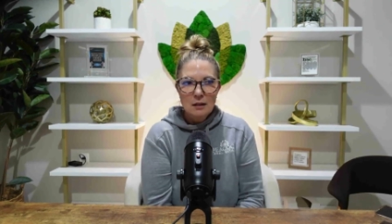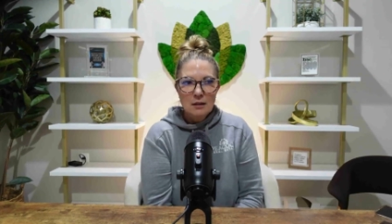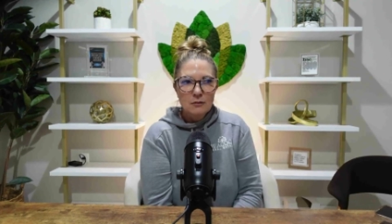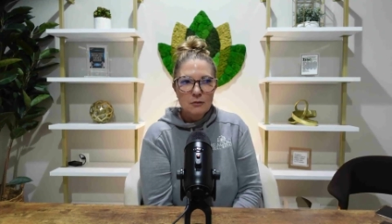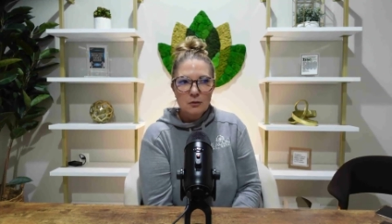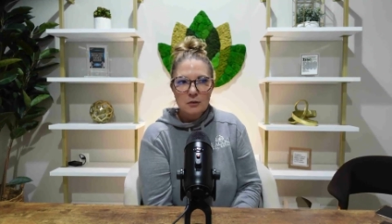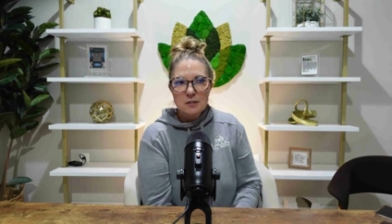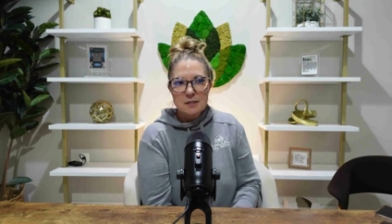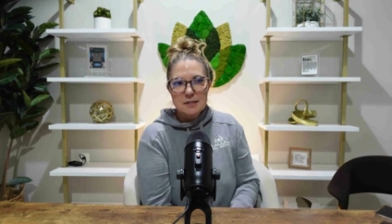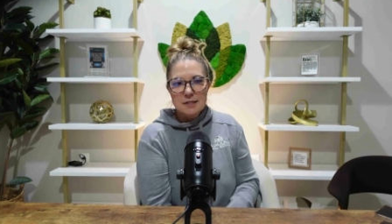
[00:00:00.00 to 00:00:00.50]

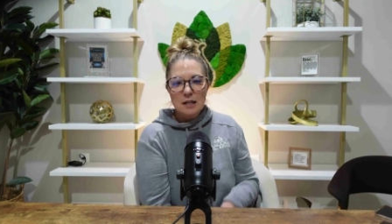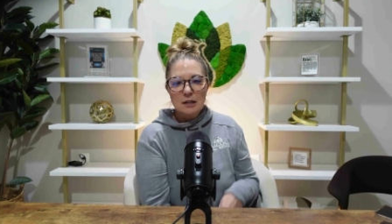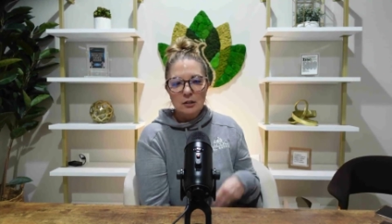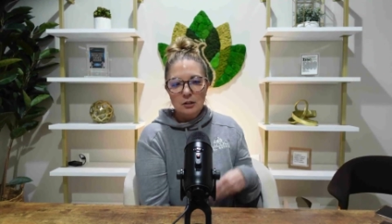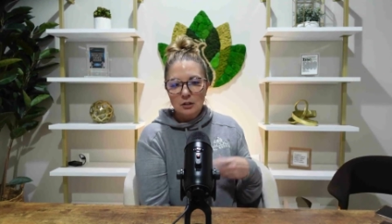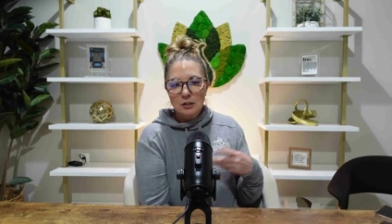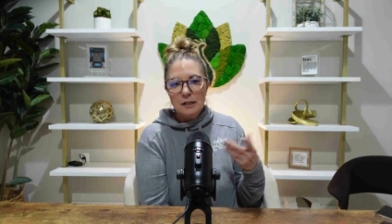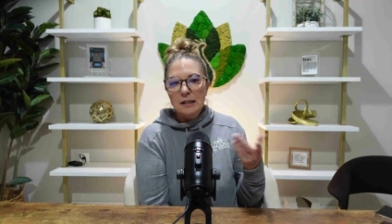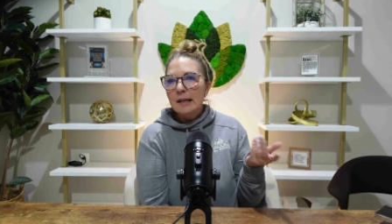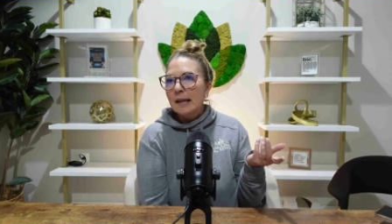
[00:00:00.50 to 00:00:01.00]
for the
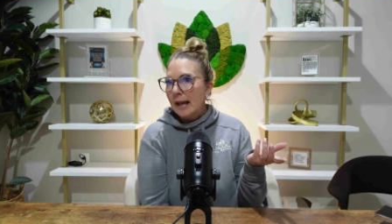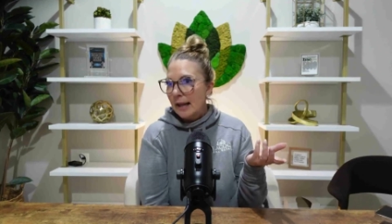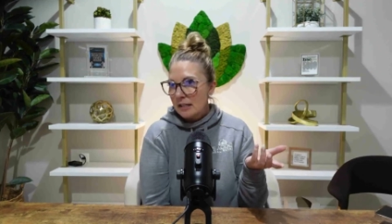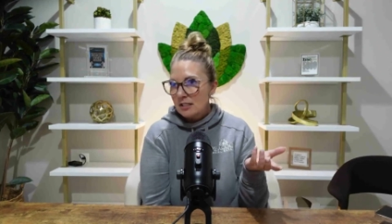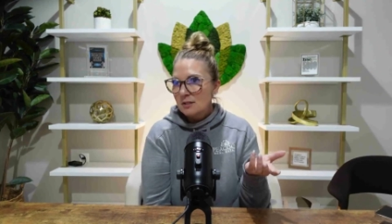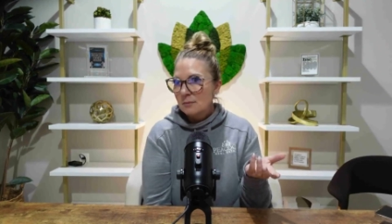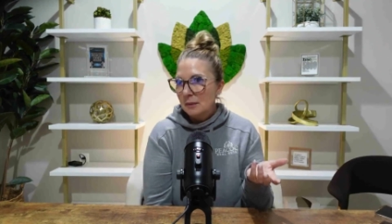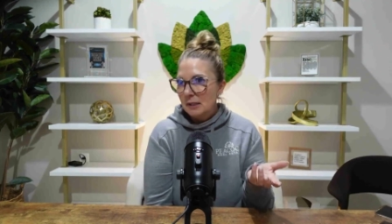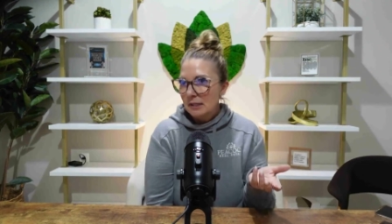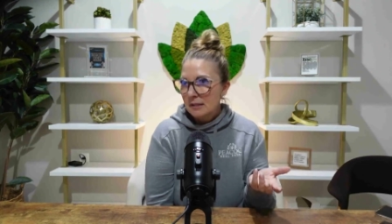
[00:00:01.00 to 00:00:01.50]
seller, he
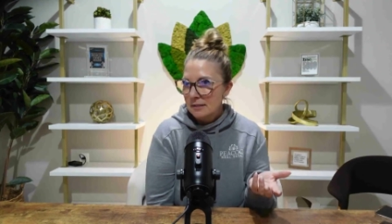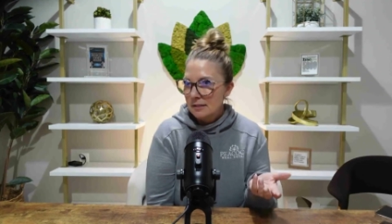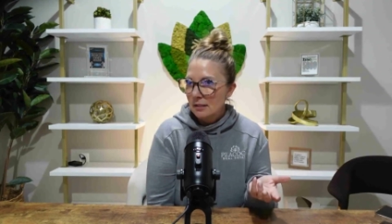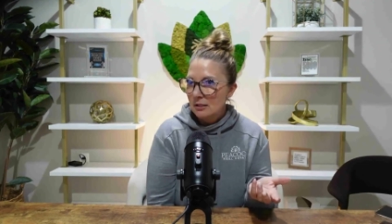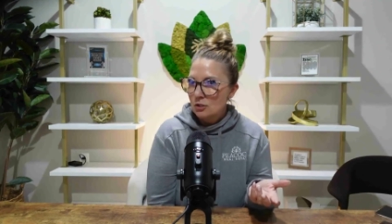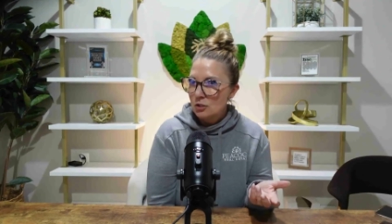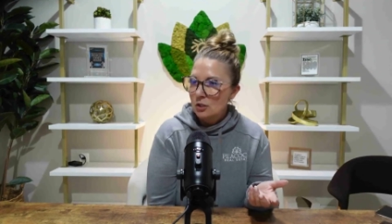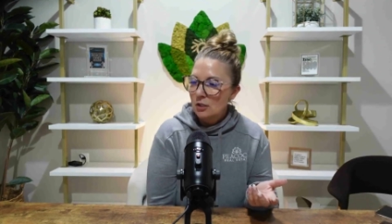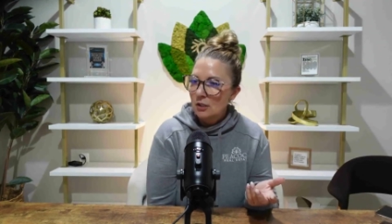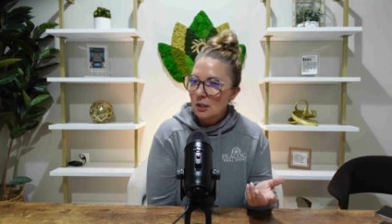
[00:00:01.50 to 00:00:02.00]
asked me, he's
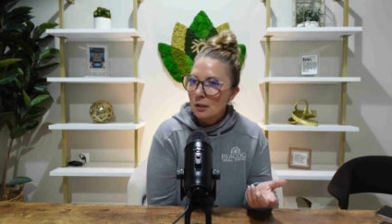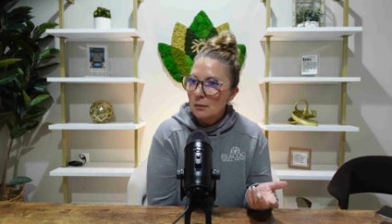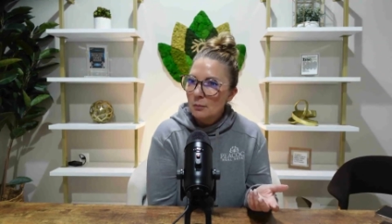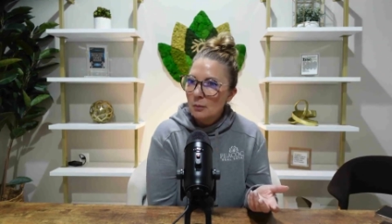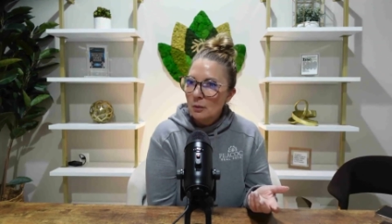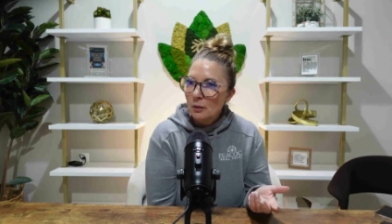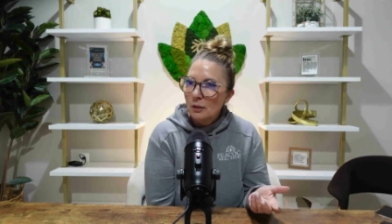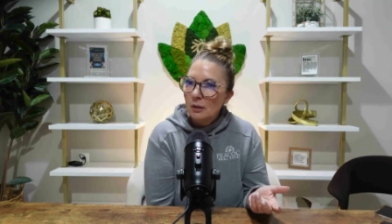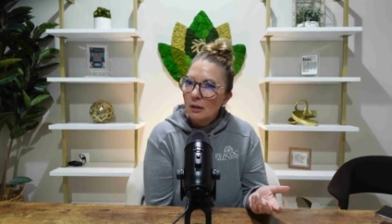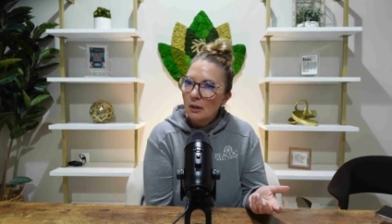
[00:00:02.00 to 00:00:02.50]
like, should I
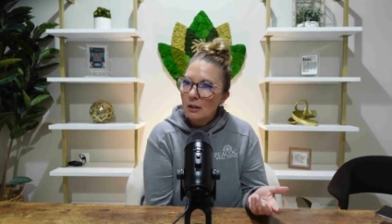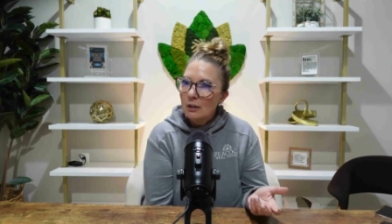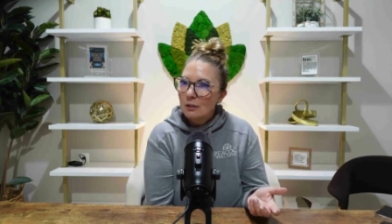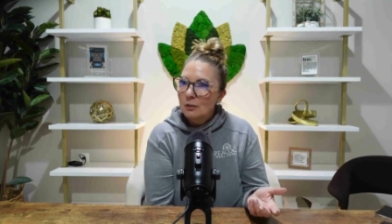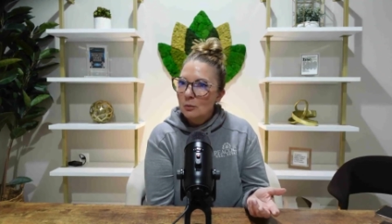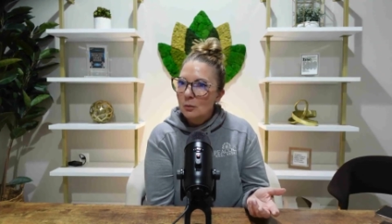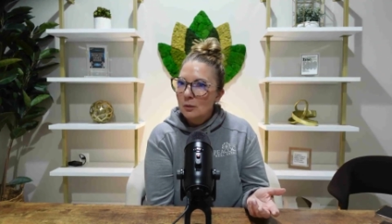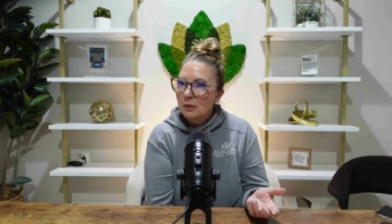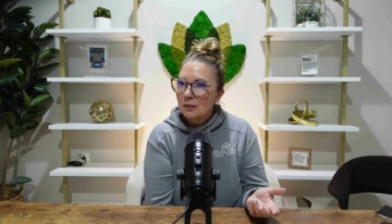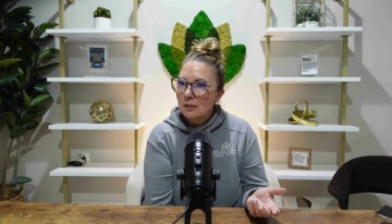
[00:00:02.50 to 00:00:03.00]
put
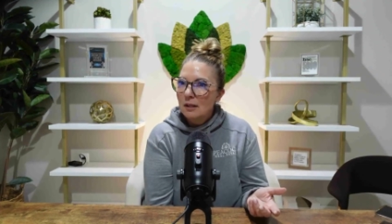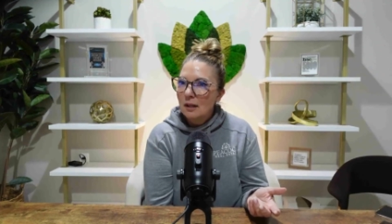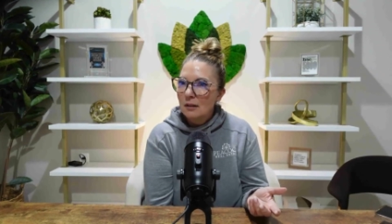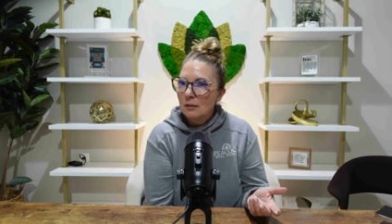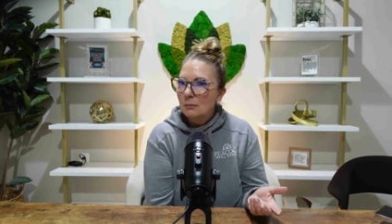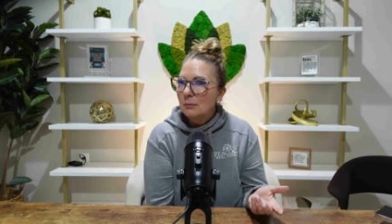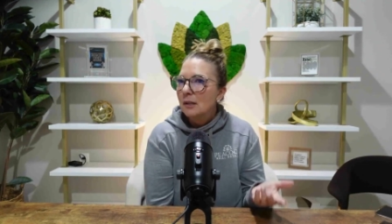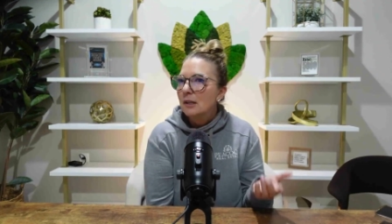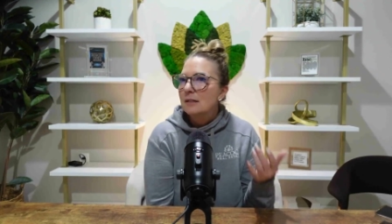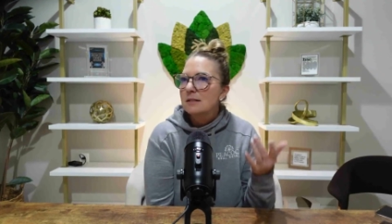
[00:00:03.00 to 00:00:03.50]
hardwood
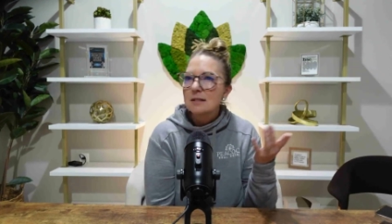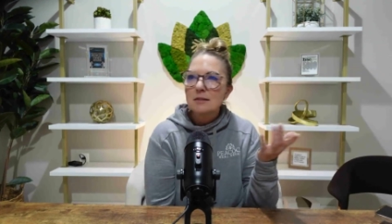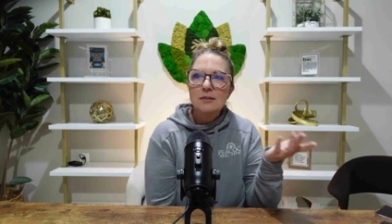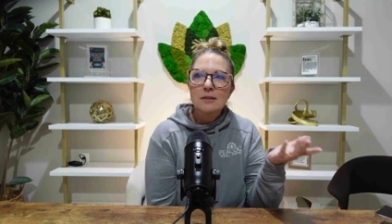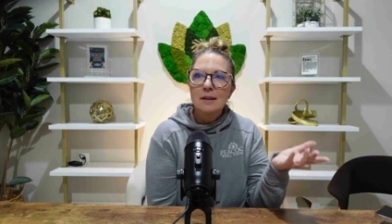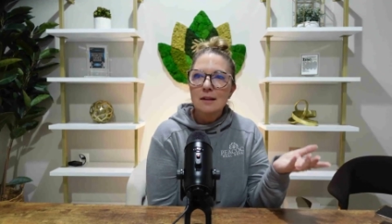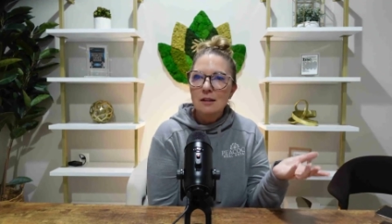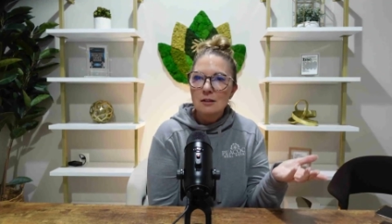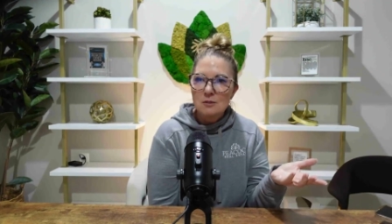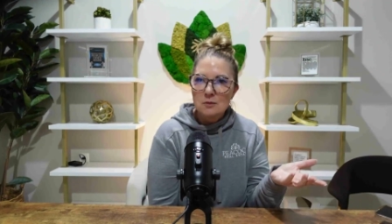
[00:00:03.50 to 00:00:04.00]
down because
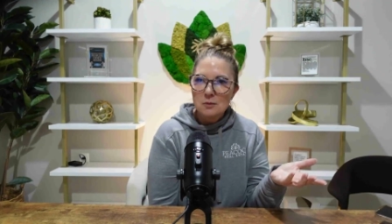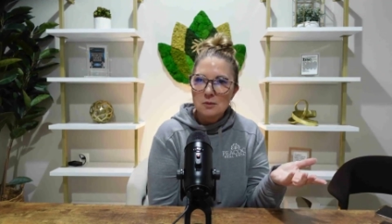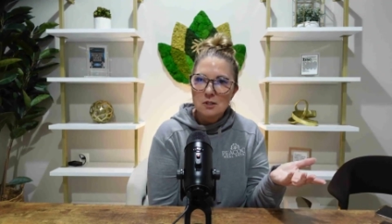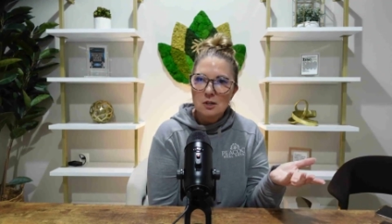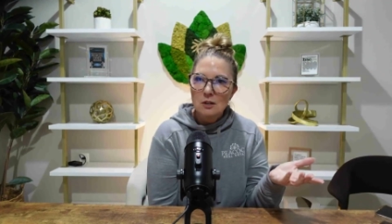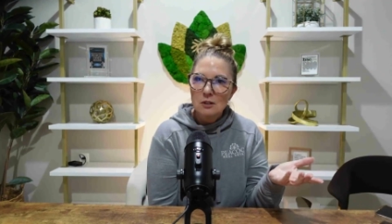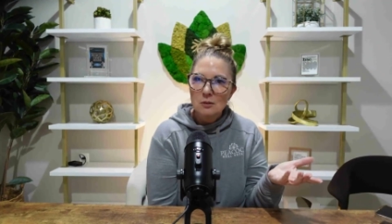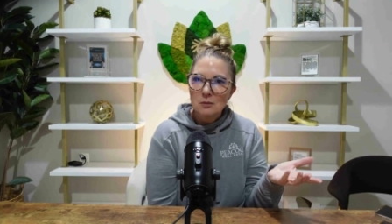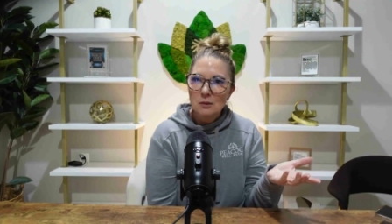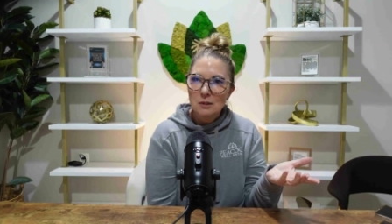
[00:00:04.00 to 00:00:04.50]
everything else was
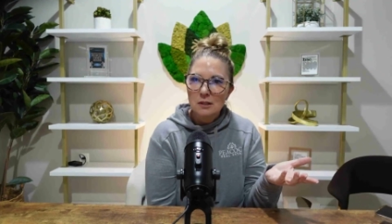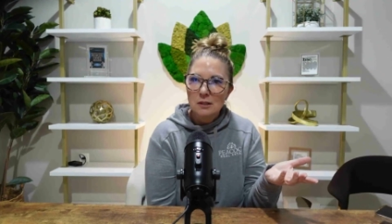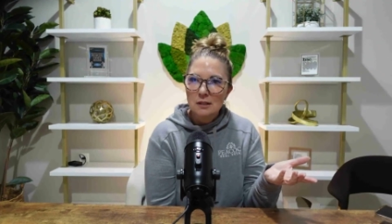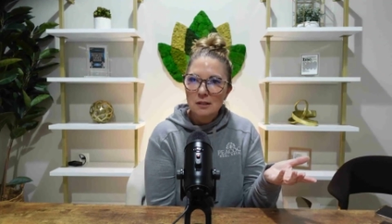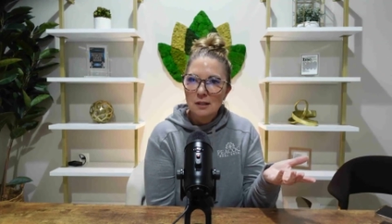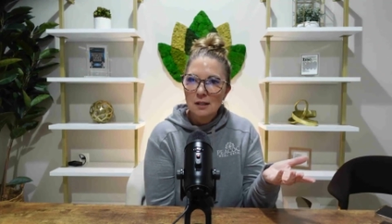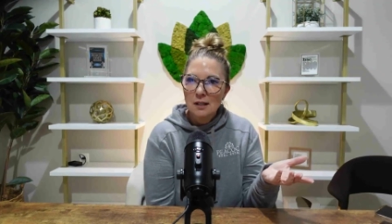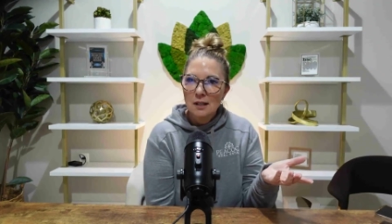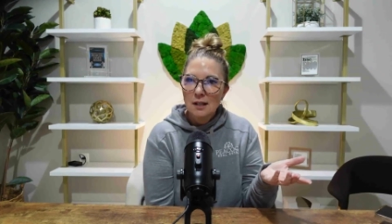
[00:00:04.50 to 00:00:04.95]
hardwood?